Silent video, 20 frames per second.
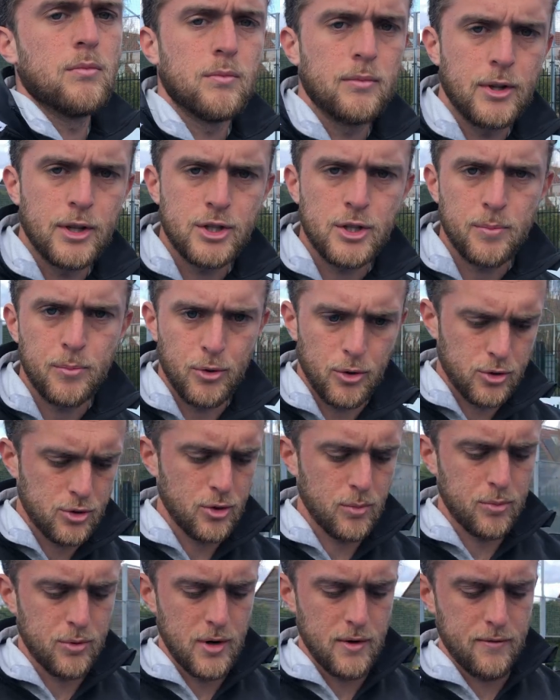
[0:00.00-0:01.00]
That's a
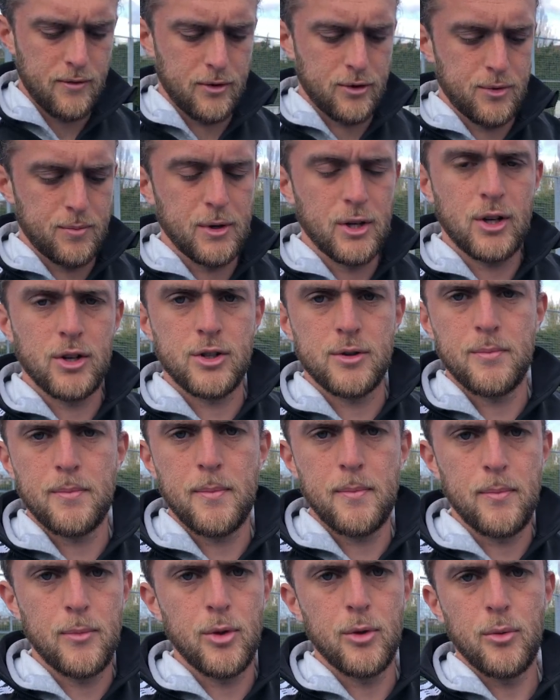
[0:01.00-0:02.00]
personal preference, because
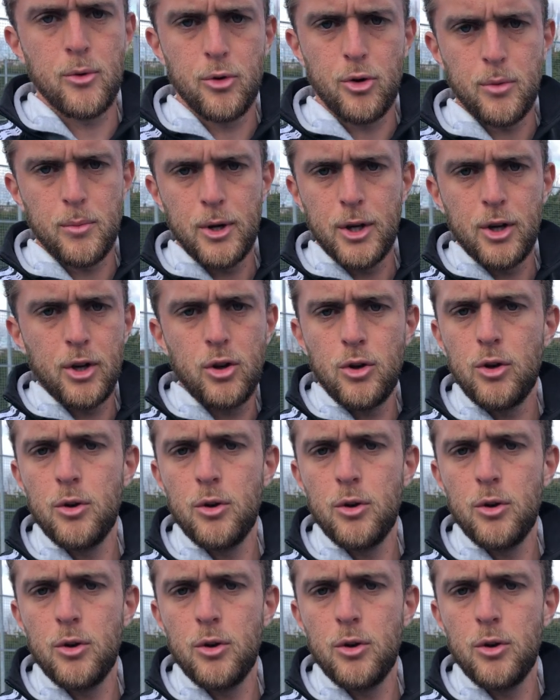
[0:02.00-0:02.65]
normally